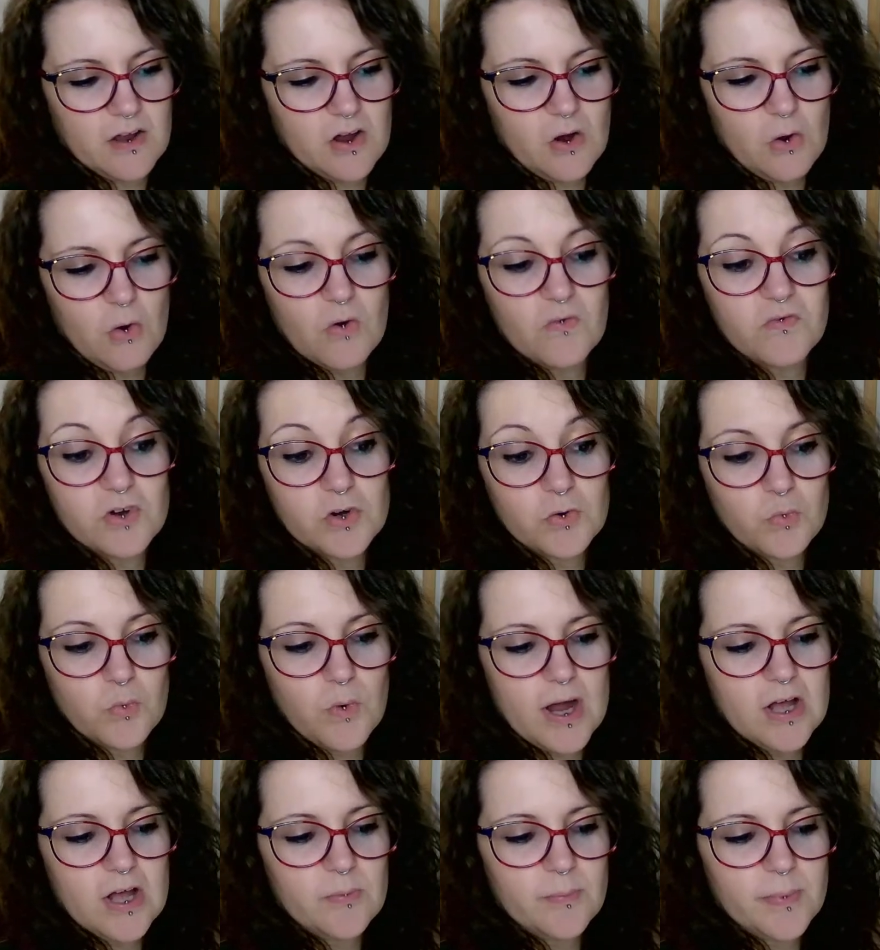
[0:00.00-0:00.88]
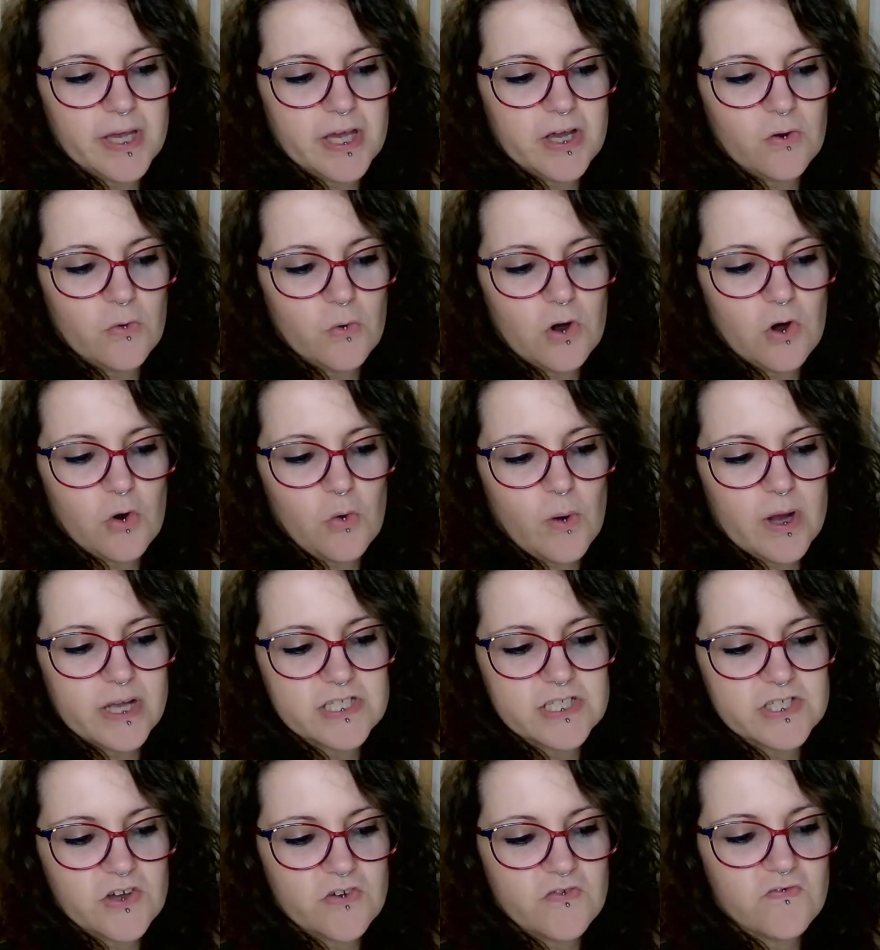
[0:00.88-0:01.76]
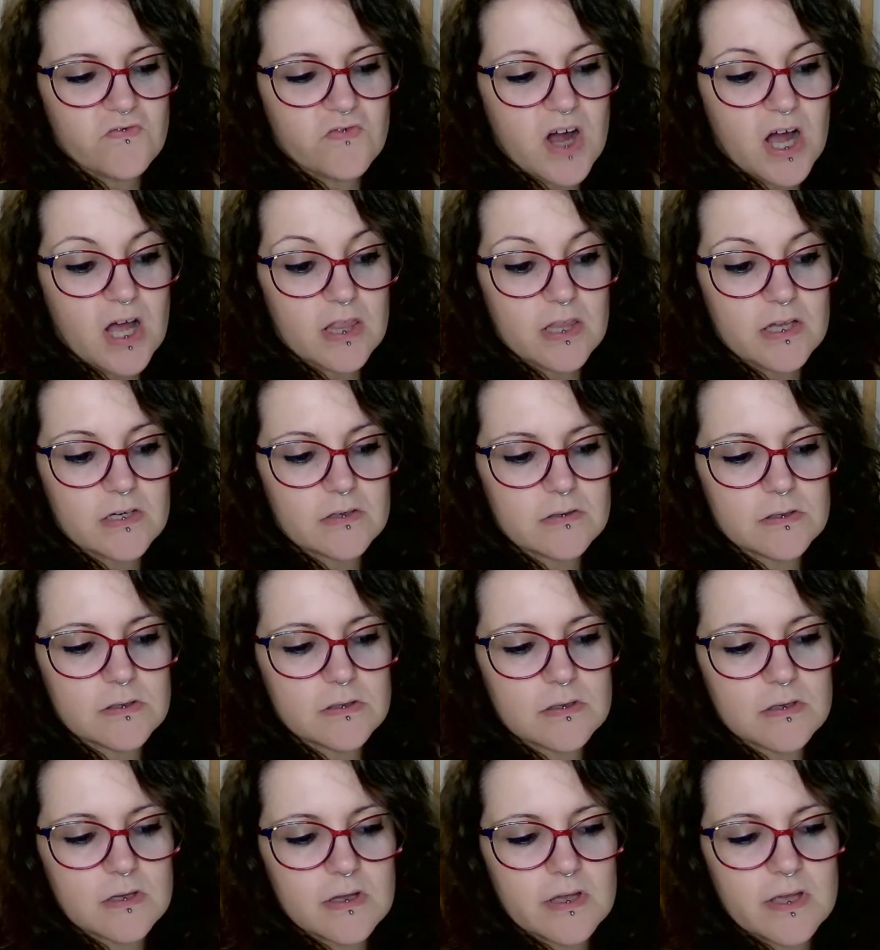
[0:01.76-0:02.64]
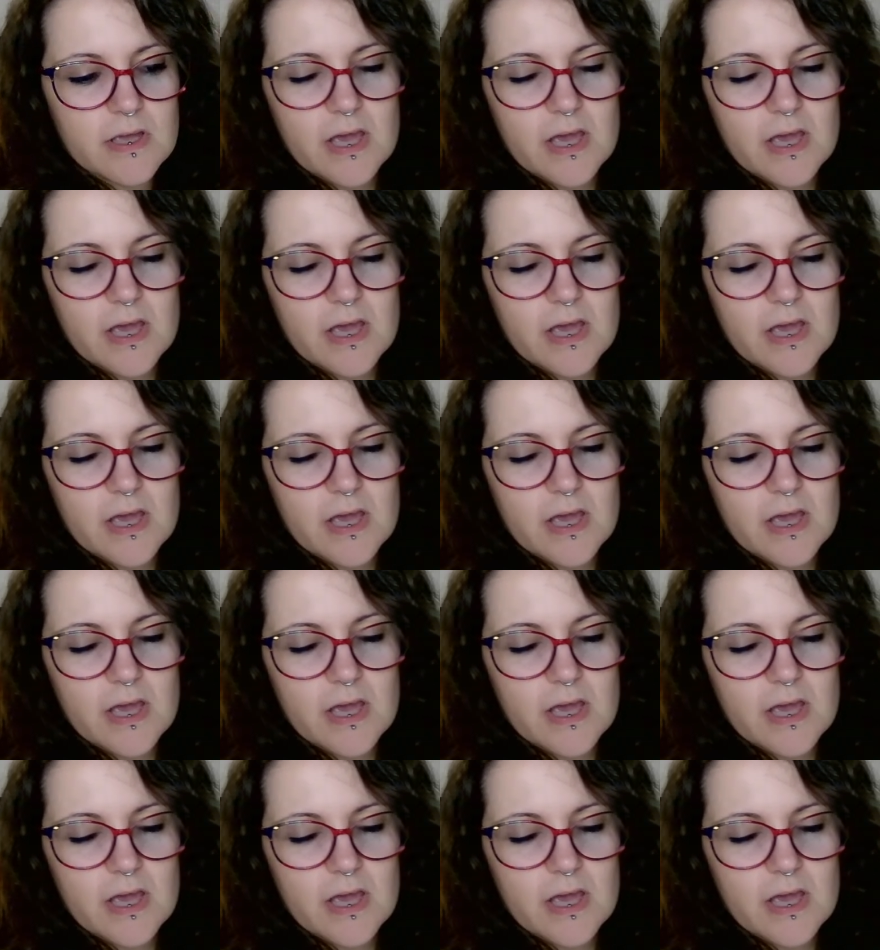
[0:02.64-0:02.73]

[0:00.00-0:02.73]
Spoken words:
overwhelming or quite so volatile.